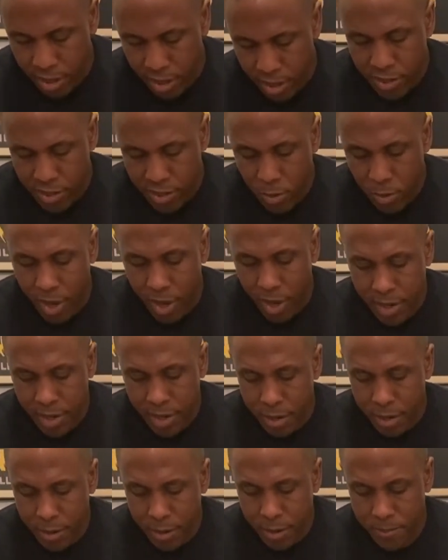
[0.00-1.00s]
It's so hot
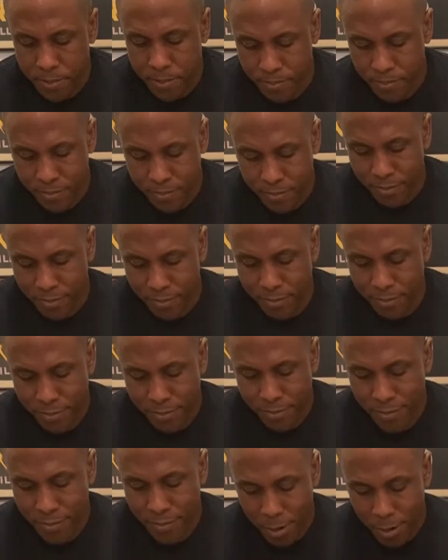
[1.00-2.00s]
in here.
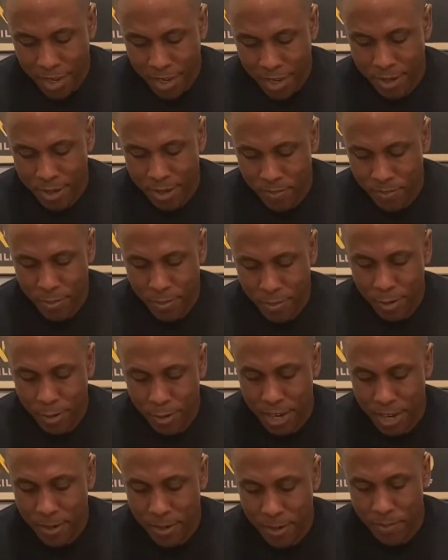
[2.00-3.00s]
Okay,
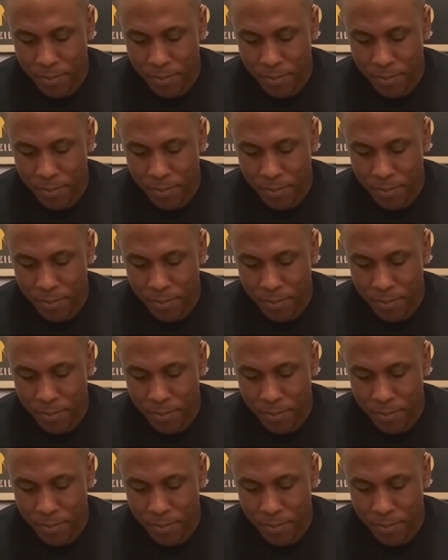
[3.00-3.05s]
great.